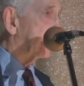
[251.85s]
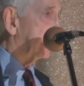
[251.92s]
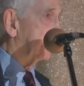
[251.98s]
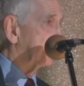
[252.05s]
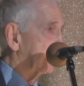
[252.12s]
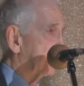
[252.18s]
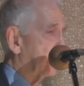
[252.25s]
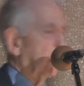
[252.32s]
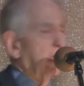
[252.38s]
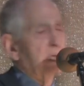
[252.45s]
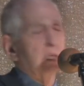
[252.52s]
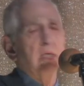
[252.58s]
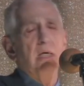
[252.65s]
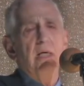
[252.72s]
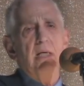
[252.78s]
that he was caught
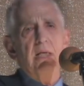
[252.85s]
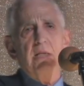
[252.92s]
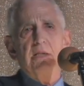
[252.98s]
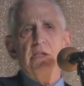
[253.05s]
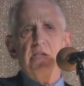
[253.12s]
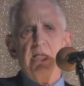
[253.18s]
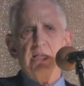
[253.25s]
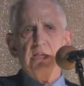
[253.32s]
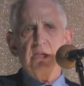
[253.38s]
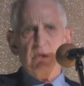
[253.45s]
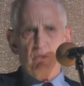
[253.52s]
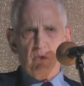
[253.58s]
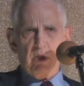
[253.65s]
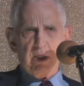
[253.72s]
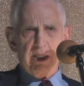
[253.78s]
and chance that
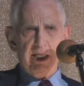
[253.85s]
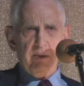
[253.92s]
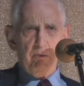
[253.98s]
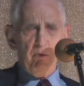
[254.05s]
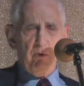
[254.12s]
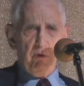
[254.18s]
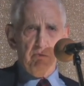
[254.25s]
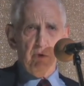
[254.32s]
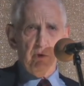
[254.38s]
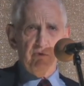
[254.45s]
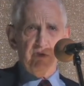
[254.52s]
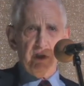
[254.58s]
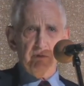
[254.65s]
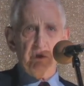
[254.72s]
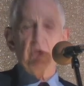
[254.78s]
Watergate removed
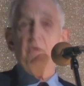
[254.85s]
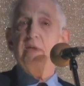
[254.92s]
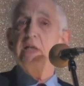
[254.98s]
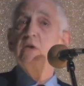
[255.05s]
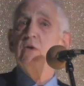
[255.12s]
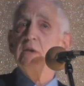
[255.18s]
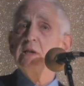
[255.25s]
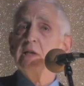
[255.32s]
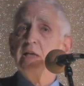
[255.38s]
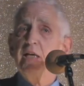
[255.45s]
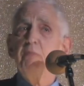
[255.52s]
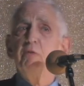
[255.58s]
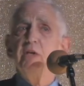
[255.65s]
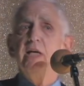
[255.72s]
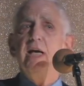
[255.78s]
him so that he couldn't
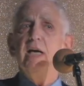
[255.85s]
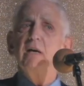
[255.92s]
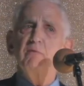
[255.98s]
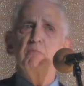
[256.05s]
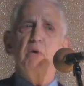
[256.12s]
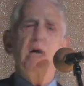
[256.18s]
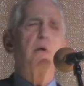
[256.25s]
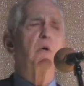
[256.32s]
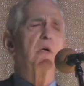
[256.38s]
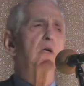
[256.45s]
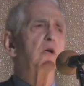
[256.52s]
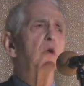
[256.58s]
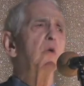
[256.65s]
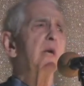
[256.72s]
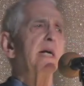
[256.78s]
keep the air power
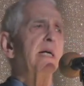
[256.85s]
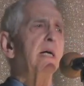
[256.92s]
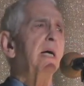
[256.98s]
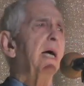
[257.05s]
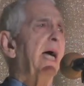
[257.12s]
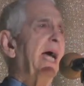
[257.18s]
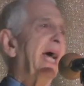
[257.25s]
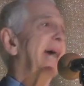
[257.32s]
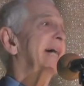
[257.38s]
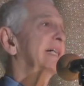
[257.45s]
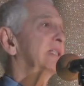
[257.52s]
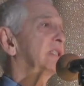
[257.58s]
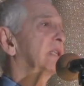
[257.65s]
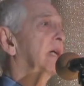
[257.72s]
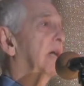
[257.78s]
going
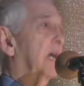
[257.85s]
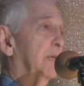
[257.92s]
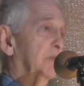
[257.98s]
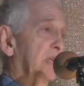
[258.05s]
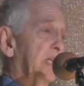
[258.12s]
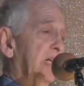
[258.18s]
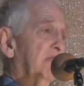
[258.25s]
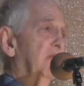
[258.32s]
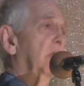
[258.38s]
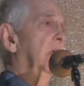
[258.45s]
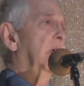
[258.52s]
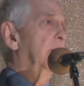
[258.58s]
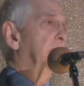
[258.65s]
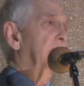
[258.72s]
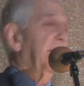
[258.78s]
as, I believe,
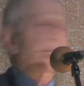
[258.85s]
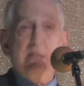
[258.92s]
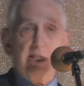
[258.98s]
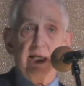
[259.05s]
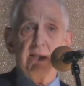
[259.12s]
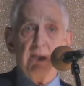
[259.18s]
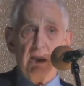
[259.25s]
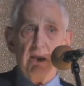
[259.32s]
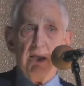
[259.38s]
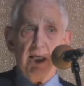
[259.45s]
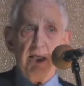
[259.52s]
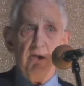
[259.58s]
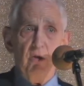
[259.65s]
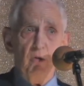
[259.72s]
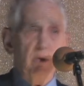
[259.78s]
he intended. I
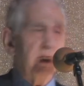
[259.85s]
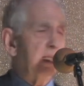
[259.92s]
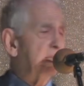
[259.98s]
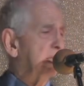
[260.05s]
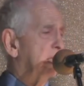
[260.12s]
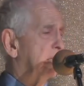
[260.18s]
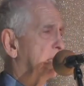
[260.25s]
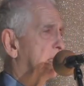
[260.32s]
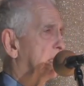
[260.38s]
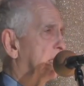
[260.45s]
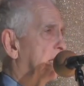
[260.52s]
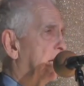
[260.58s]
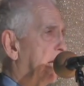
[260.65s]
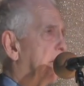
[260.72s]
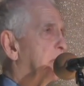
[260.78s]
know he intended.
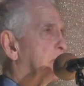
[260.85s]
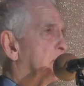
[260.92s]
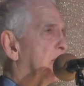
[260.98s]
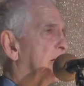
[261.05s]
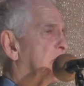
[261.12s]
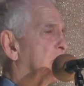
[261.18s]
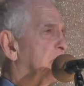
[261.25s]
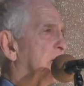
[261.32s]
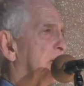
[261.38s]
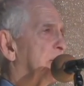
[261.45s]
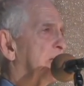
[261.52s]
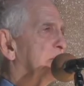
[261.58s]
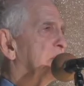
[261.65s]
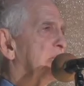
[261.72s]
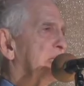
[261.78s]
And Barack Obama,
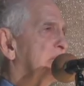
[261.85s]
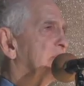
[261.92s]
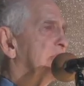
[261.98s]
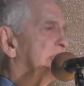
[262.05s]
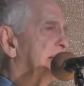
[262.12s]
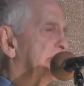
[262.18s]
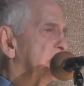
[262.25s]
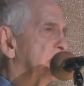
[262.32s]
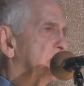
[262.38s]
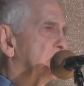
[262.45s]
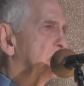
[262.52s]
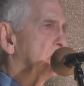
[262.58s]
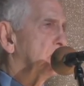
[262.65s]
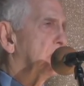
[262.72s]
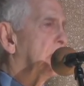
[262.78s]
I believe, intends to
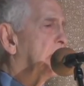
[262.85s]
do